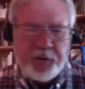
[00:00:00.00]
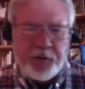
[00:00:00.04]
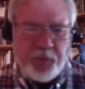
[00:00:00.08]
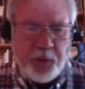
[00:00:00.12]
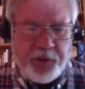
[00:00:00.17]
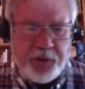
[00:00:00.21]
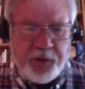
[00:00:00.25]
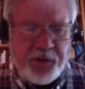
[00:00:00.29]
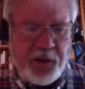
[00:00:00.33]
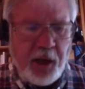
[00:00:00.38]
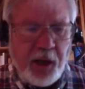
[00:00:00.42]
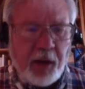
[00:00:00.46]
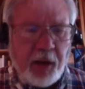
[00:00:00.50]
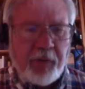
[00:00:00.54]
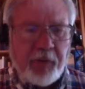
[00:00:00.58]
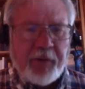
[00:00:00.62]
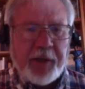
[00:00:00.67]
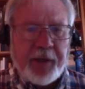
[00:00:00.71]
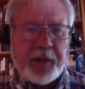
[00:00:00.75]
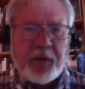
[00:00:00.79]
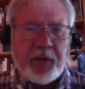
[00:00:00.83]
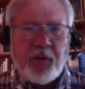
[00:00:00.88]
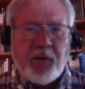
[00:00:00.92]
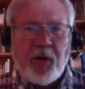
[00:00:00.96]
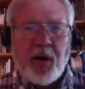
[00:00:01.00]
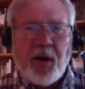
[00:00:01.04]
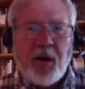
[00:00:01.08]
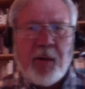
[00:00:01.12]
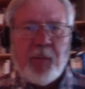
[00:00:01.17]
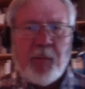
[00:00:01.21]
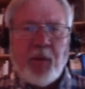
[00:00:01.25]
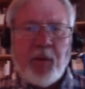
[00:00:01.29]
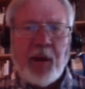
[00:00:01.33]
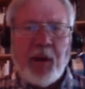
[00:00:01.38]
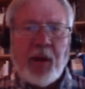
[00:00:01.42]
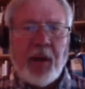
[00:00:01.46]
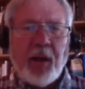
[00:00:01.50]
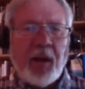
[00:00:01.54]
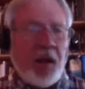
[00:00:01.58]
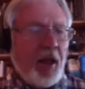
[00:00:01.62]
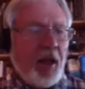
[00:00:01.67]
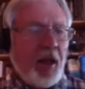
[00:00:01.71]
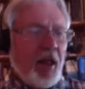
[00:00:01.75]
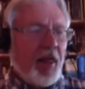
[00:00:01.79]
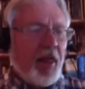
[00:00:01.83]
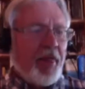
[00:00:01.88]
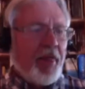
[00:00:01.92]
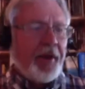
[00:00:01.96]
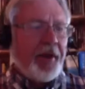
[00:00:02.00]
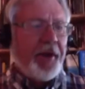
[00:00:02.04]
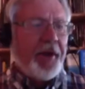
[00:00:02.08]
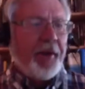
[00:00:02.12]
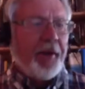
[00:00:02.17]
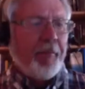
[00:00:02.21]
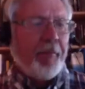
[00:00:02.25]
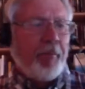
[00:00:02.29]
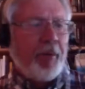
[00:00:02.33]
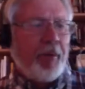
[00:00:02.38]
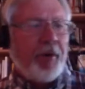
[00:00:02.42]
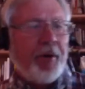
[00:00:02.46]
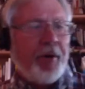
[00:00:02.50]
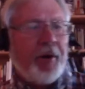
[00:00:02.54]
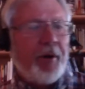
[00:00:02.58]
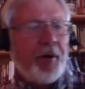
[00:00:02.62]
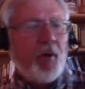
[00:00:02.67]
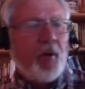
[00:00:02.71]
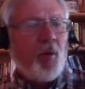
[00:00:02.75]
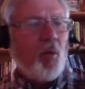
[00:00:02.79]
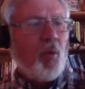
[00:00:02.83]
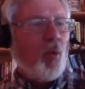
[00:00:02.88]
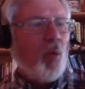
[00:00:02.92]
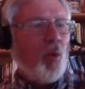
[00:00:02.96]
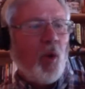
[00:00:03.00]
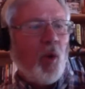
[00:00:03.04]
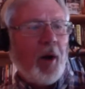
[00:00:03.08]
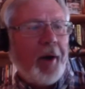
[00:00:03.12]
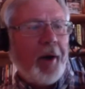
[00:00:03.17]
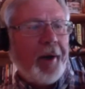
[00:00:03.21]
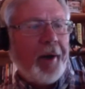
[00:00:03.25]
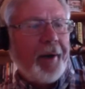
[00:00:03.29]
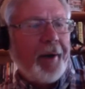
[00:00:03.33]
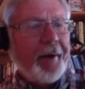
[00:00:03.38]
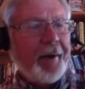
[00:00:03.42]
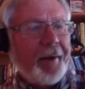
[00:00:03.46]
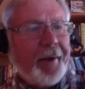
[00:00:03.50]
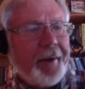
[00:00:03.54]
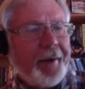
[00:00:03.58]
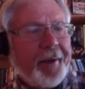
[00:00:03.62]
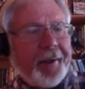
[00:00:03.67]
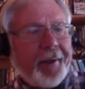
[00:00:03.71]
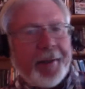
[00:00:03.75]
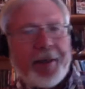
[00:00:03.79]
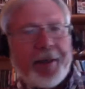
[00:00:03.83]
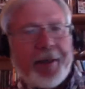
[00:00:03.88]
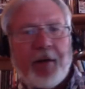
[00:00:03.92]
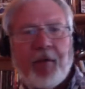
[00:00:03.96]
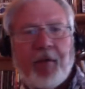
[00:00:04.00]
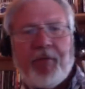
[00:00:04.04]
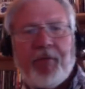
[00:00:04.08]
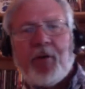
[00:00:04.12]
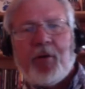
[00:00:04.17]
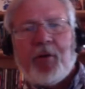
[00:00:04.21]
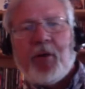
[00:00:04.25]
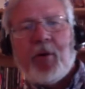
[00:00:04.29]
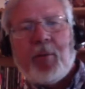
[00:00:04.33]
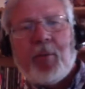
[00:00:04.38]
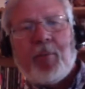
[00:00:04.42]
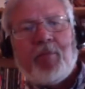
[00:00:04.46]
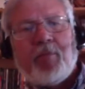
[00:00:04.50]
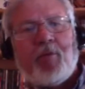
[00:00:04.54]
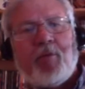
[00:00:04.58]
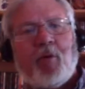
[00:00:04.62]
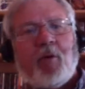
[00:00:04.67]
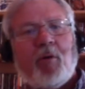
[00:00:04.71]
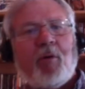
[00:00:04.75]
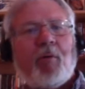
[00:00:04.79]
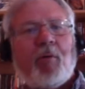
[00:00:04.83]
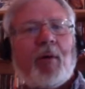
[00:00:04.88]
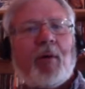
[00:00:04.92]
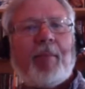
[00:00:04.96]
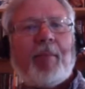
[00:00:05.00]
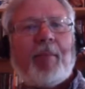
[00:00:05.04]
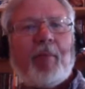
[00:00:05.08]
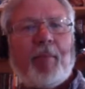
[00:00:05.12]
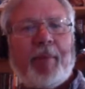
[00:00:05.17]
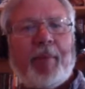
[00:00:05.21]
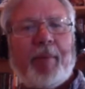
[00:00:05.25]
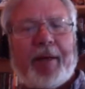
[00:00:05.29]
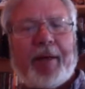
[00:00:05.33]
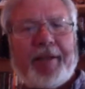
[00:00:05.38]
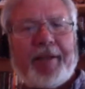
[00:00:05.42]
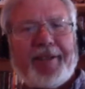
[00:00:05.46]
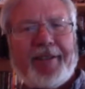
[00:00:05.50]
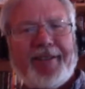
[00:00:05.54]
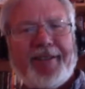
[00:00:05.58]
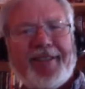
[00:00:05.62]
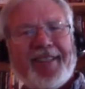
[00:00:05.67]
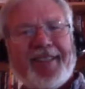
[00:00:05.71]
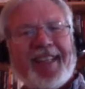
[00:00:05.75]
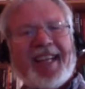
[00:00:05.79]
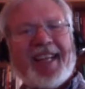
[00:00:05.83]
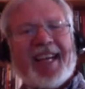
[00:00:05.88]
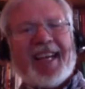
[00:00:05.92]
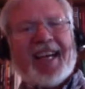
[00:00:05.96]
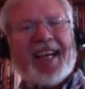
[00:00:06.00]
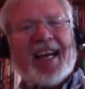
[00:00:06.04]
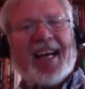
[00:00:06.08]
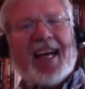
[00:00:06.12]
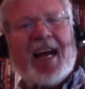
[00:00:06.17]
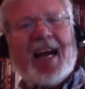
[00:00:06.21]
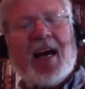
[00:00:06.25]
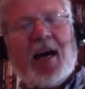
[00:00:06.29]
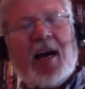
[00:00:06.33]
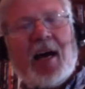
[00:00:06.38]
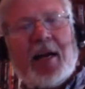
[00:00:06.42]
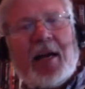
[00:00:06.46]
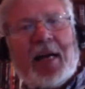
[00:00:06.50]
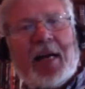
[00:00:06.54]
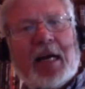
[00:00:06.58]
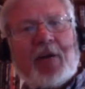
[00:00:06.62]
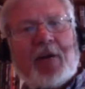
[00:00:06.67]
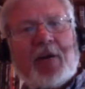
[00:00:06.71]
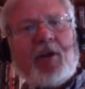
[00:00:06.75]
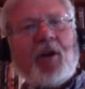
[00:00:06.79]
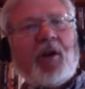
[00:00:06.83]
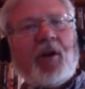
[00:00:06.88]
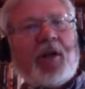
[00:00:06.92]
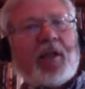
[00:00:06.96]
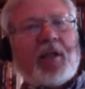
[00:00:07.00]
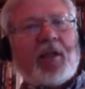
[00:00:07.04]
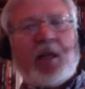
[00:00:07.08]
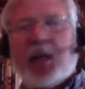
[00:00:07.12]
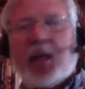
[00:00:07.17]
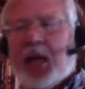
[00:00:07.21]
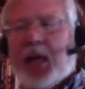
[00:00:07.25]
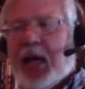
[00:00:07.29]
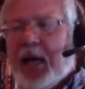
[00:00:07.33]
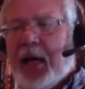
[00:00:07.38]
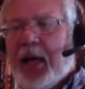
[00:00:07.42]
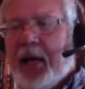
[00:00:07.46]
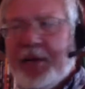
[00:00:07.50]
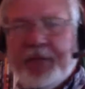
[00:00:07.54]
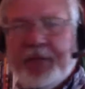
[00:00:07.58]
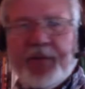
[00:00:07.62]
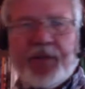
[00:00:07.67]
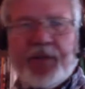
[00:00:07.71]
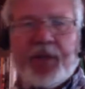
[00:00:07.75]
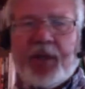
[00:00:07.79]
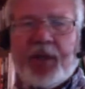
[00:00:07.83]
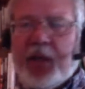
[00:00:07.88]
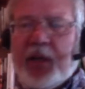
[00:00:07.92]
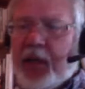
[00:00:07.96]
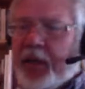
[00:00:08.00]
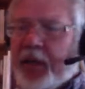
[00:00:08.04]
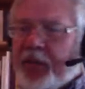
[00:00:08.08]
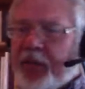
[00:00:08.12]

with Sullivan and Cromwell, the number one legal firm for the robber barons. Uh, now you look at the lives and